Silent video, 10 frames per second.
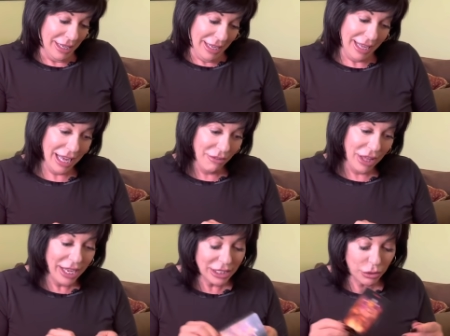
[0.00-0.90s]
I have
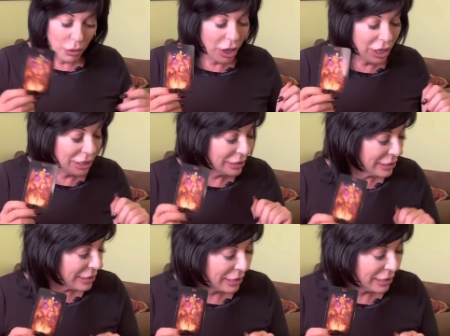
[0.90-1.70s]
Ace of Wands.